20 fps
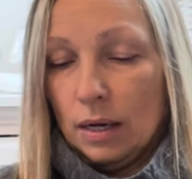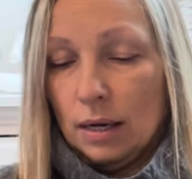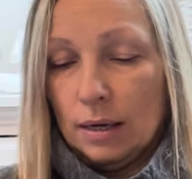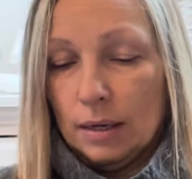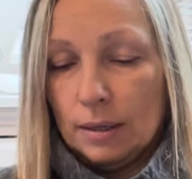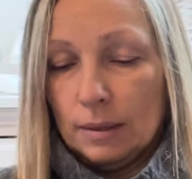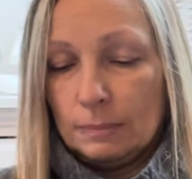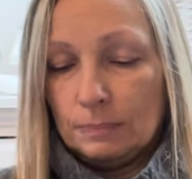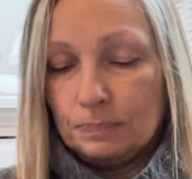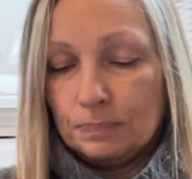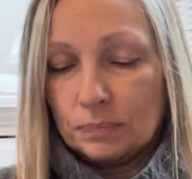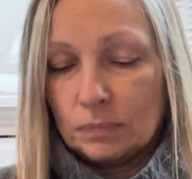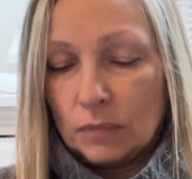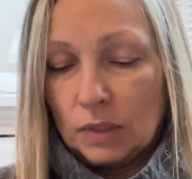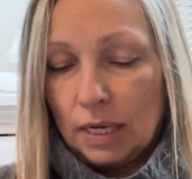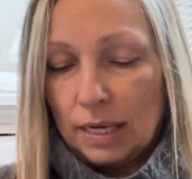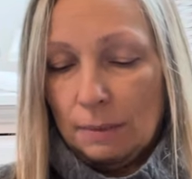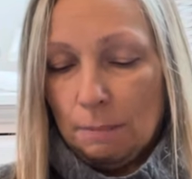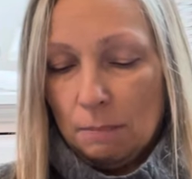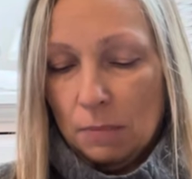
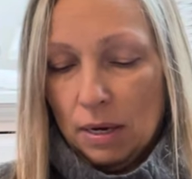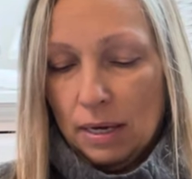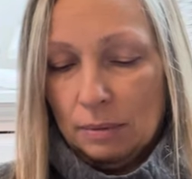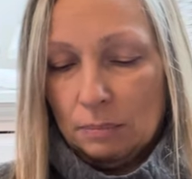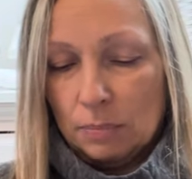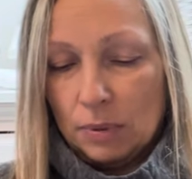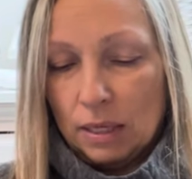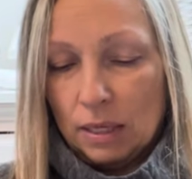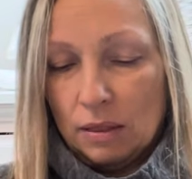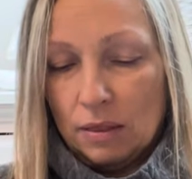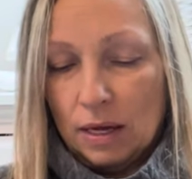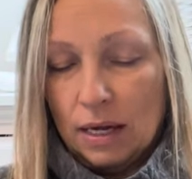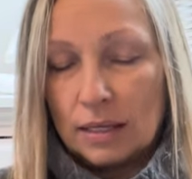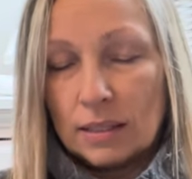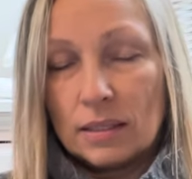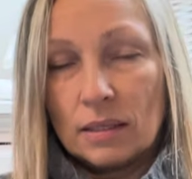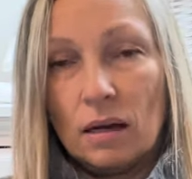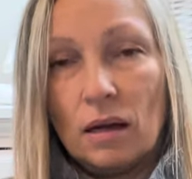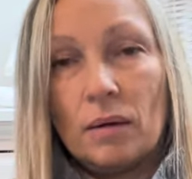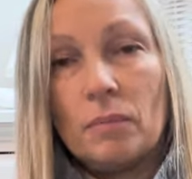it might be
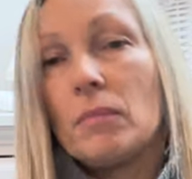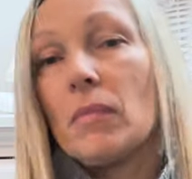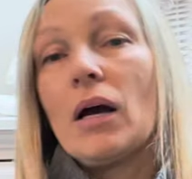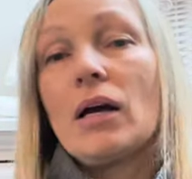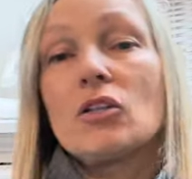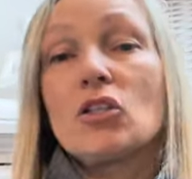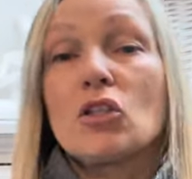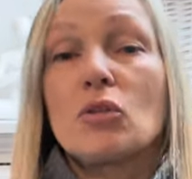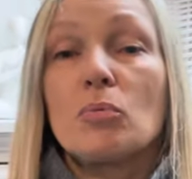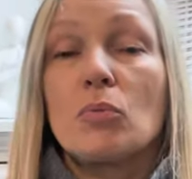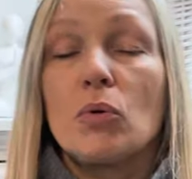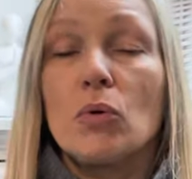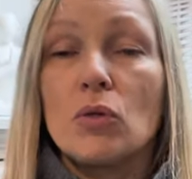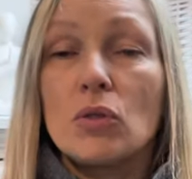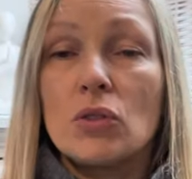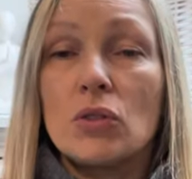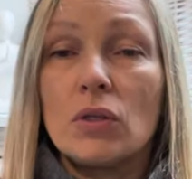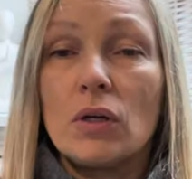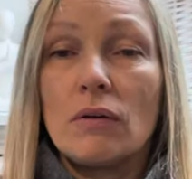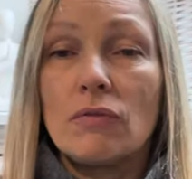that I've
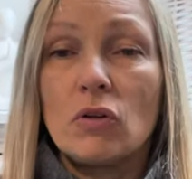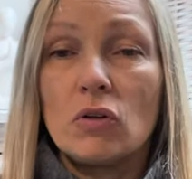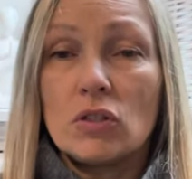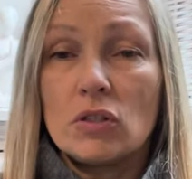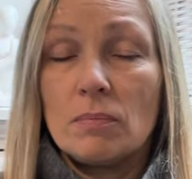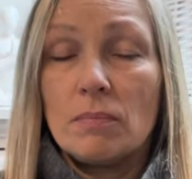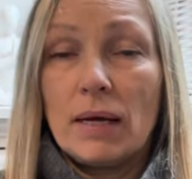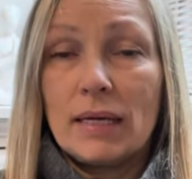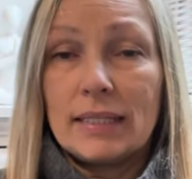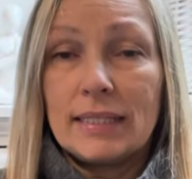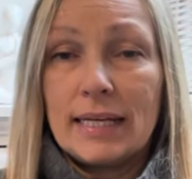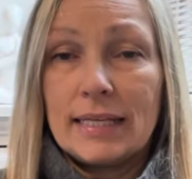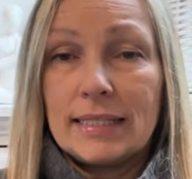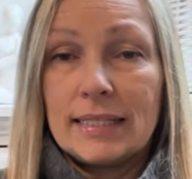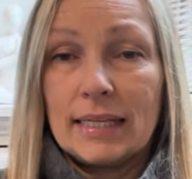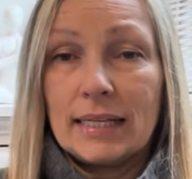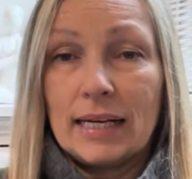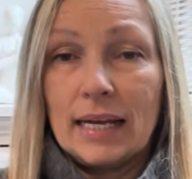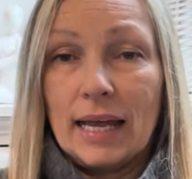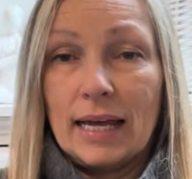got some
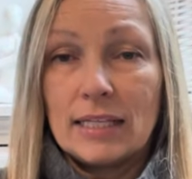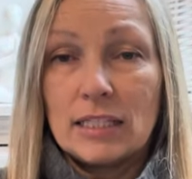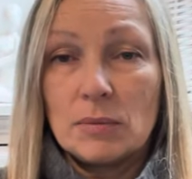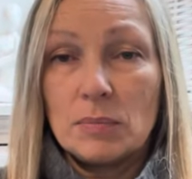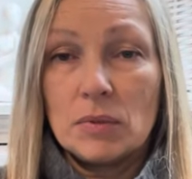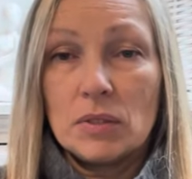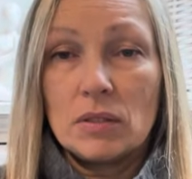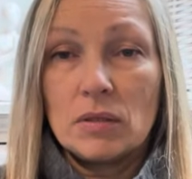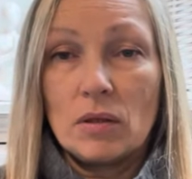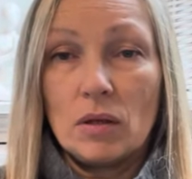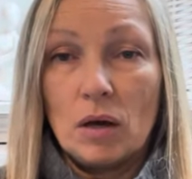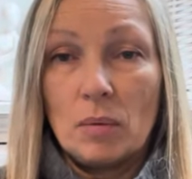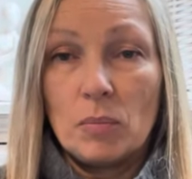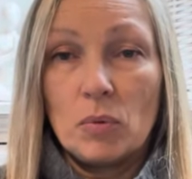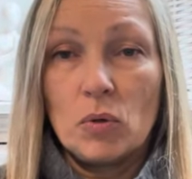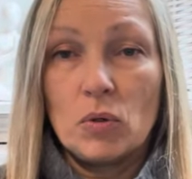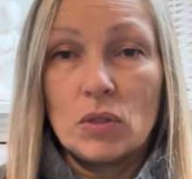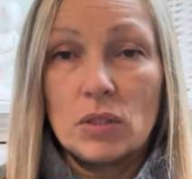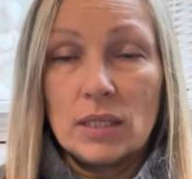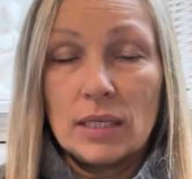magnetic clasps that I
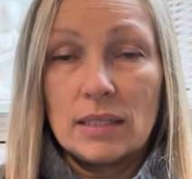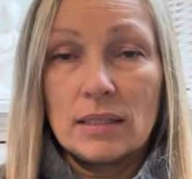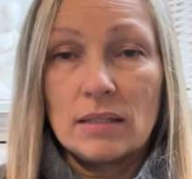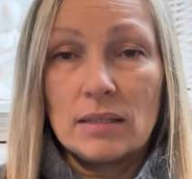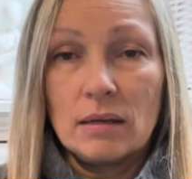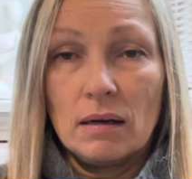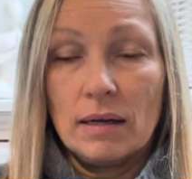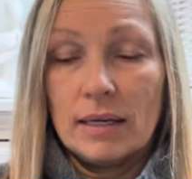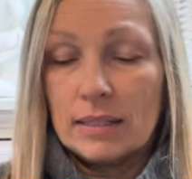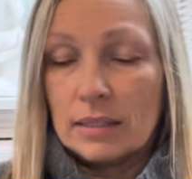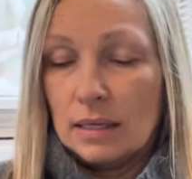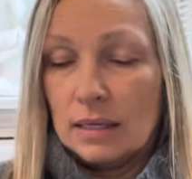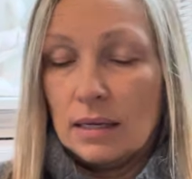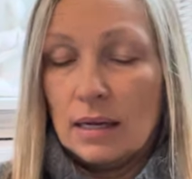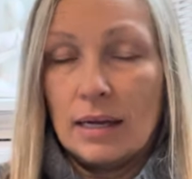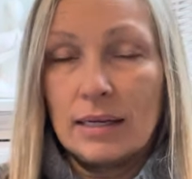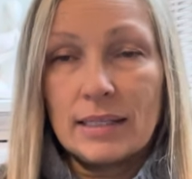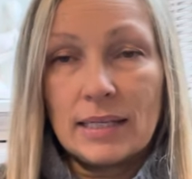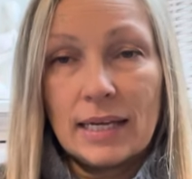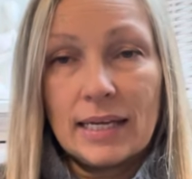put inside. And
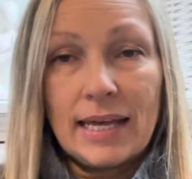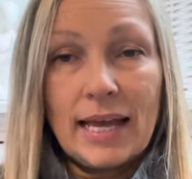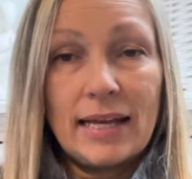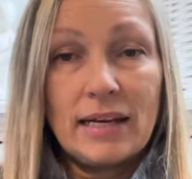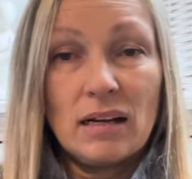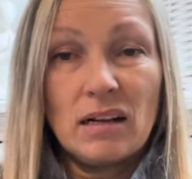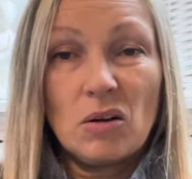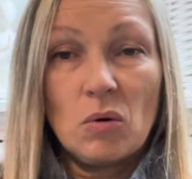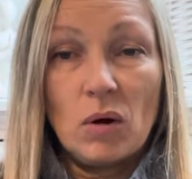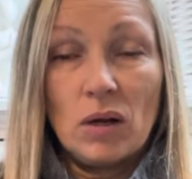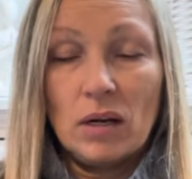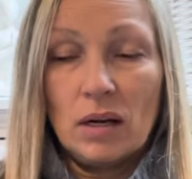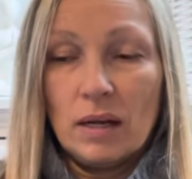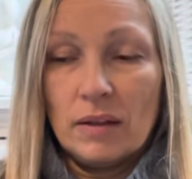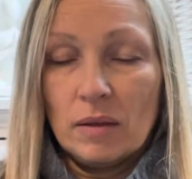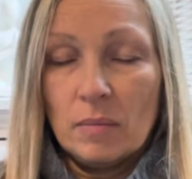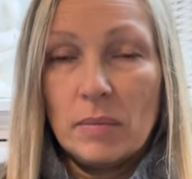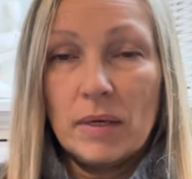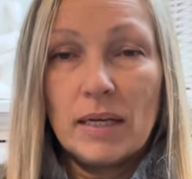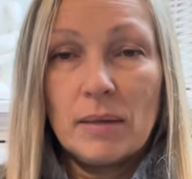I quite
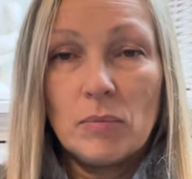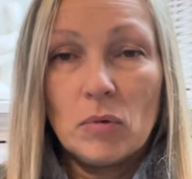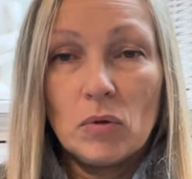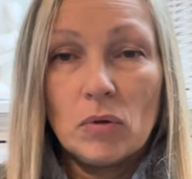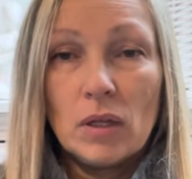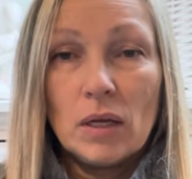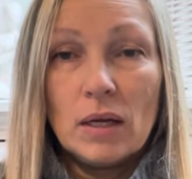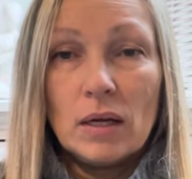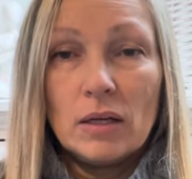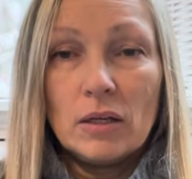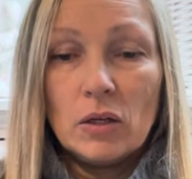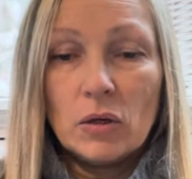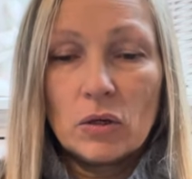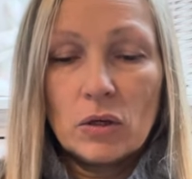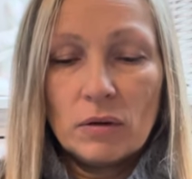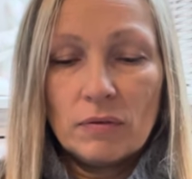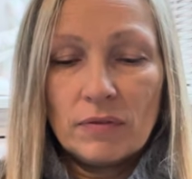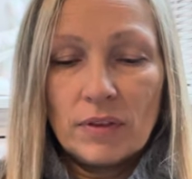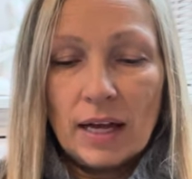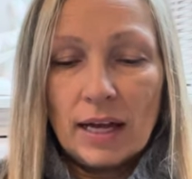like the minimal
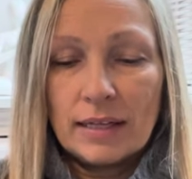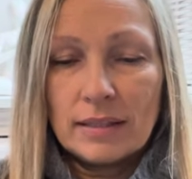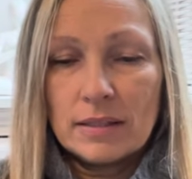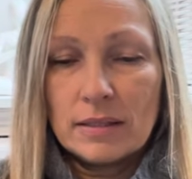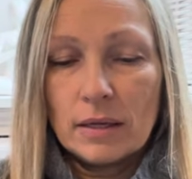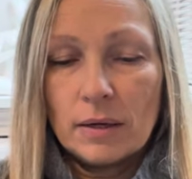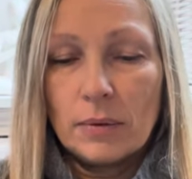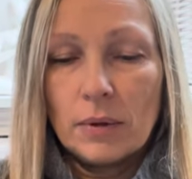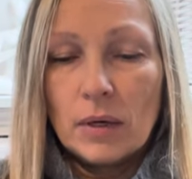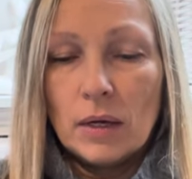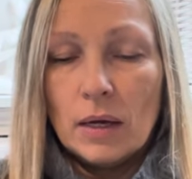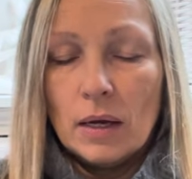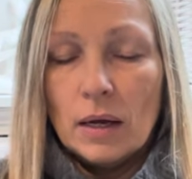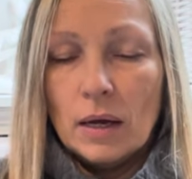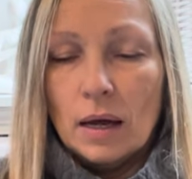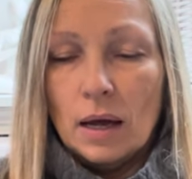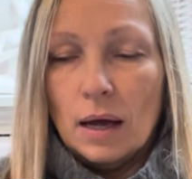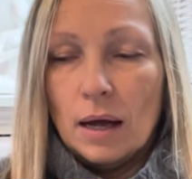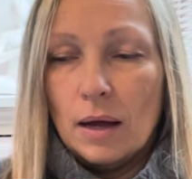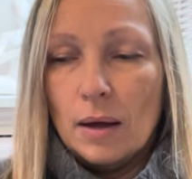look of that. So
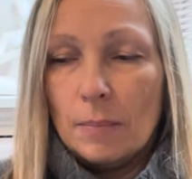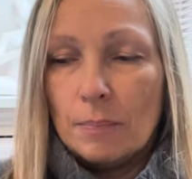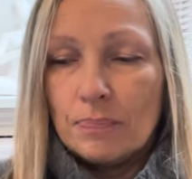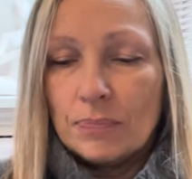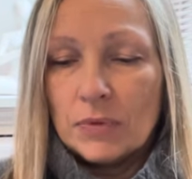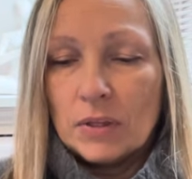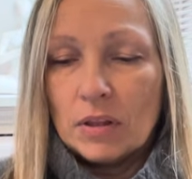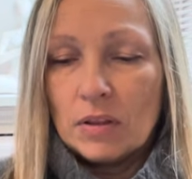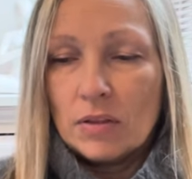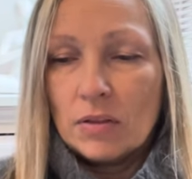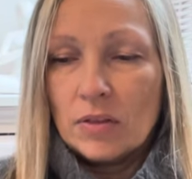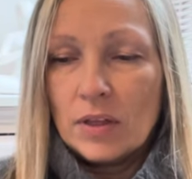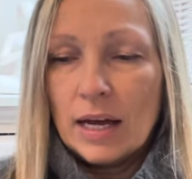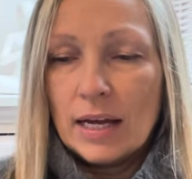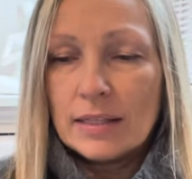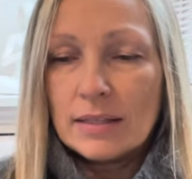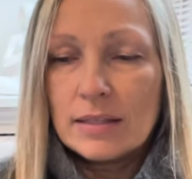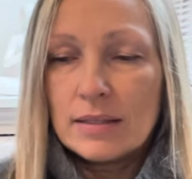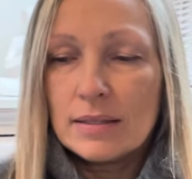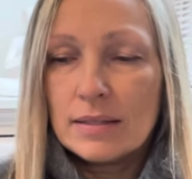
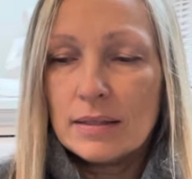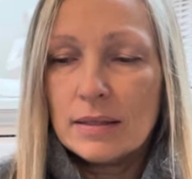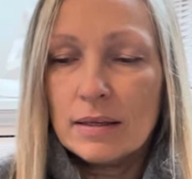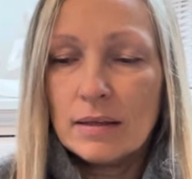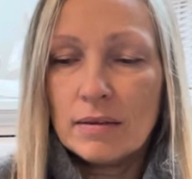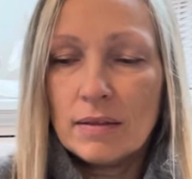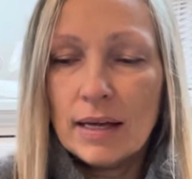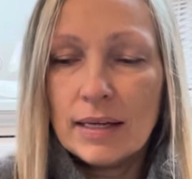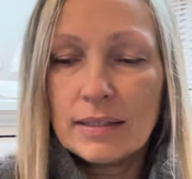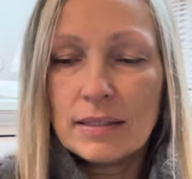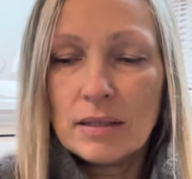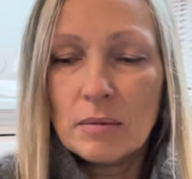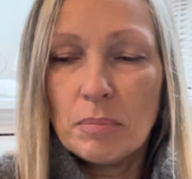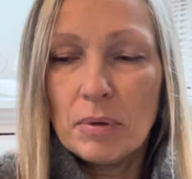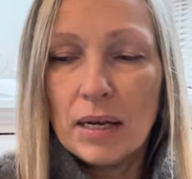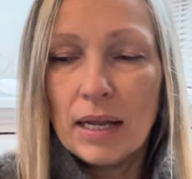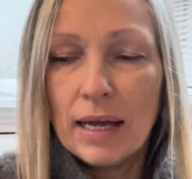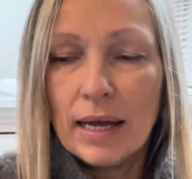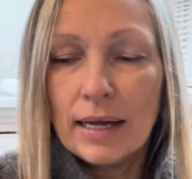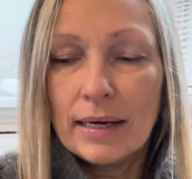that's the
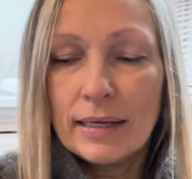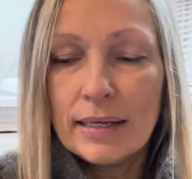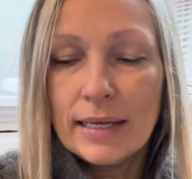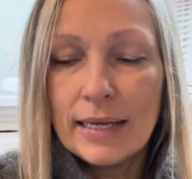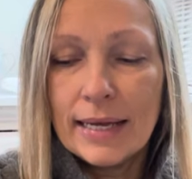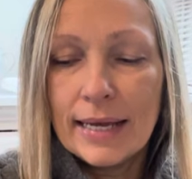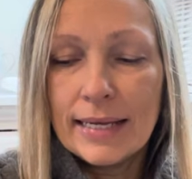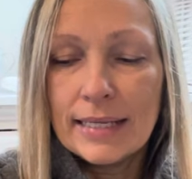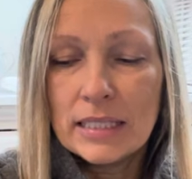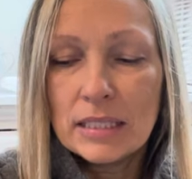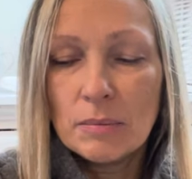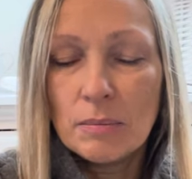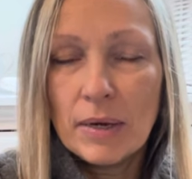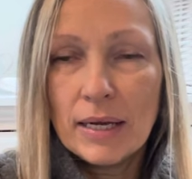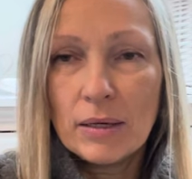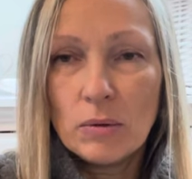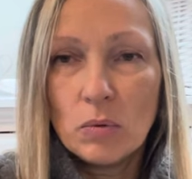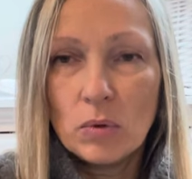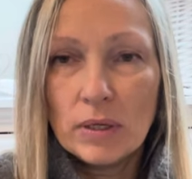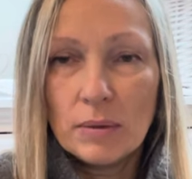plan, is to
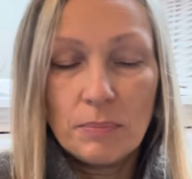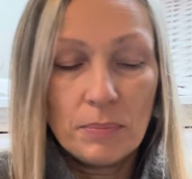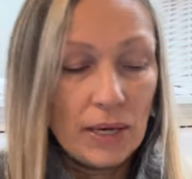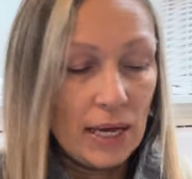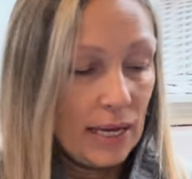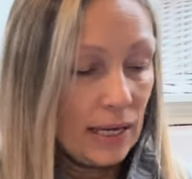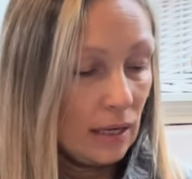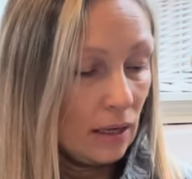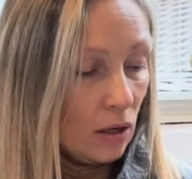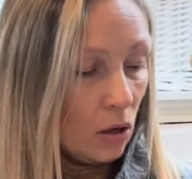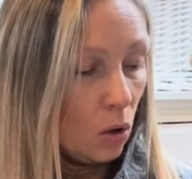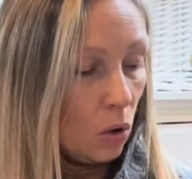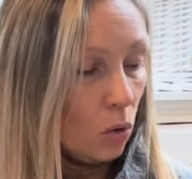make one in pink.